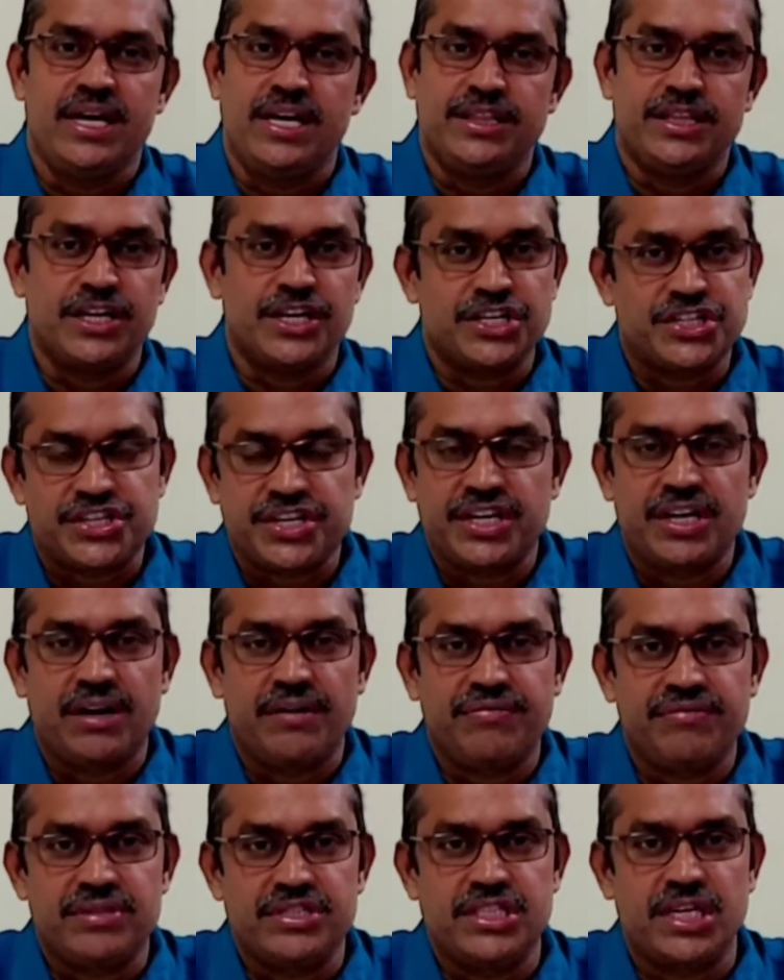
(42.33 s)
in the history
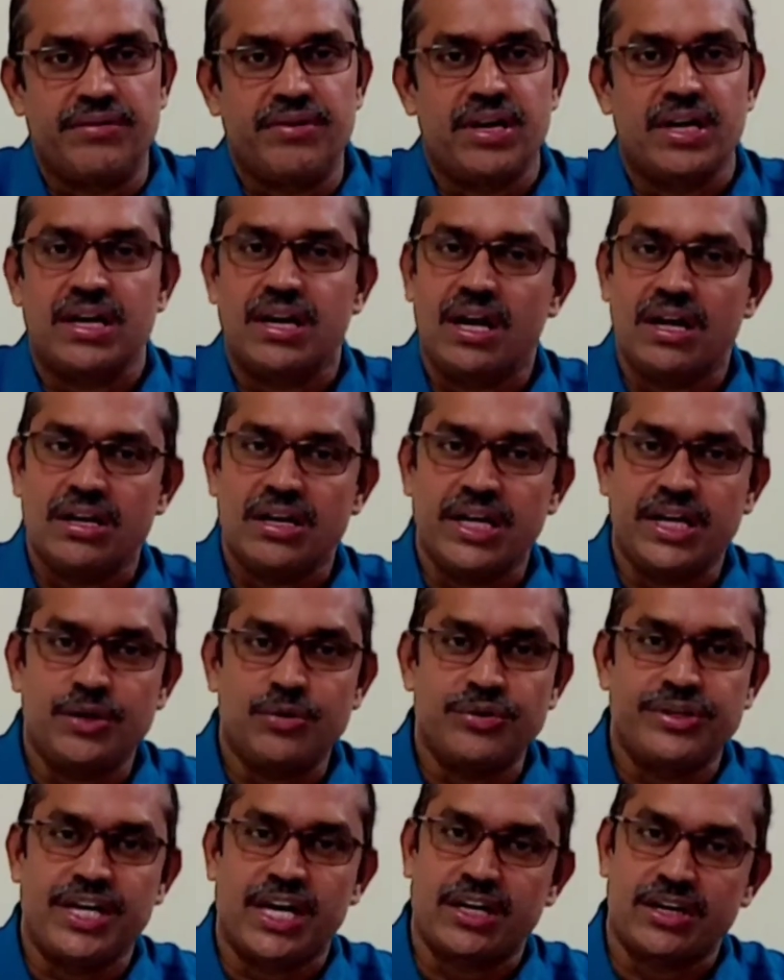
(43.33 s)
of Jawaharlal
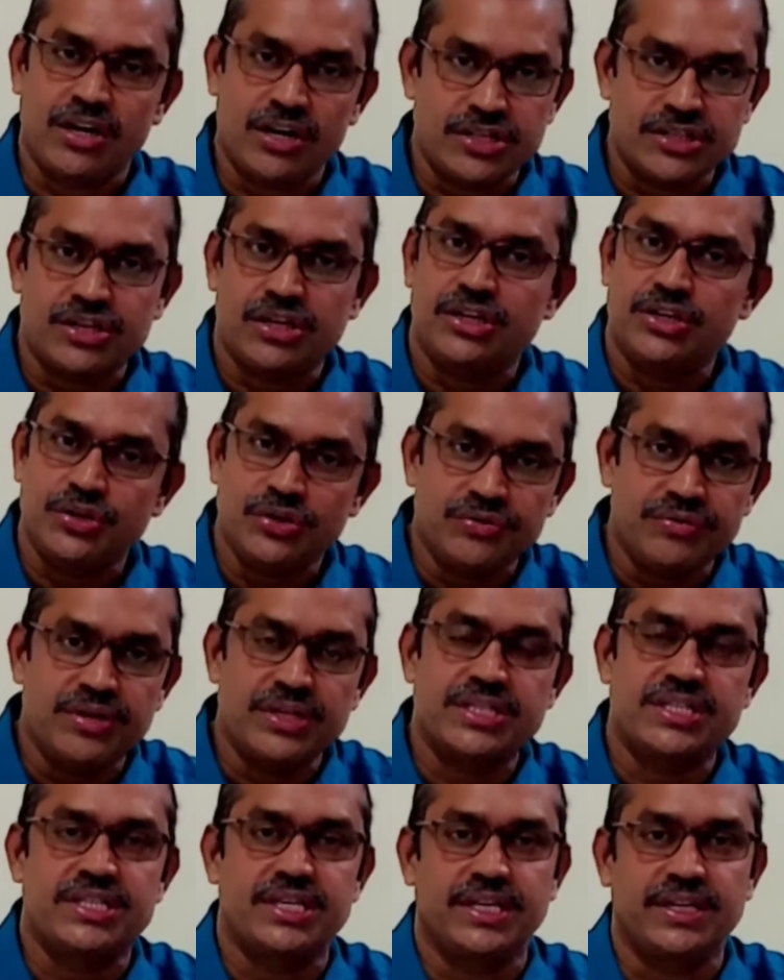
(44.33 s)
Nehru Technological
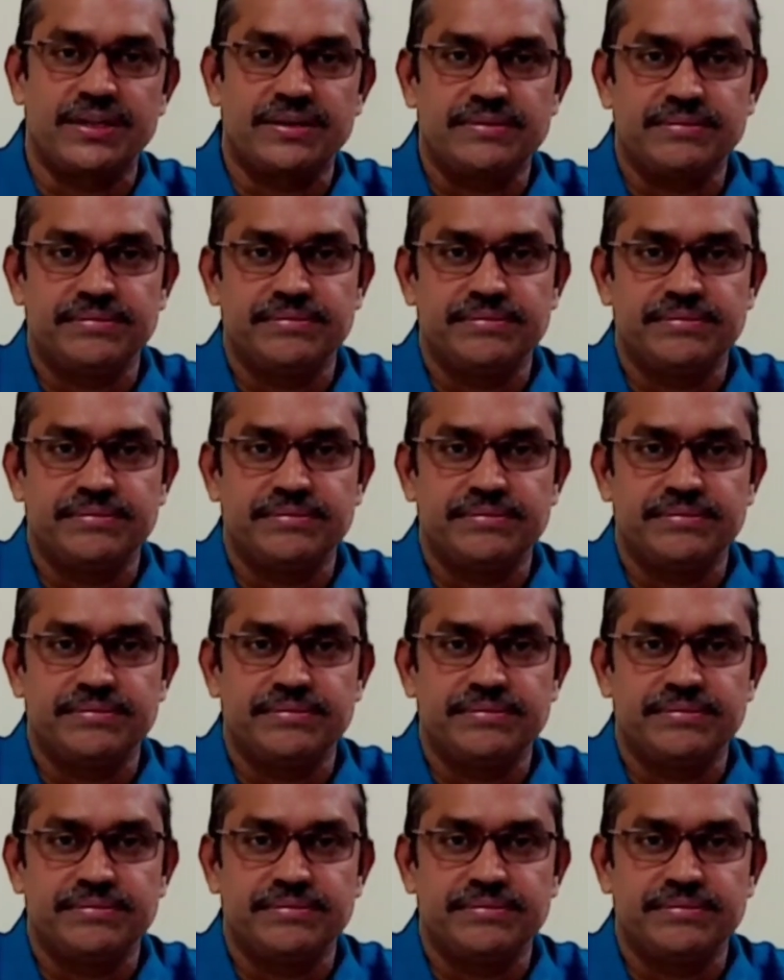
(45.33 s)
University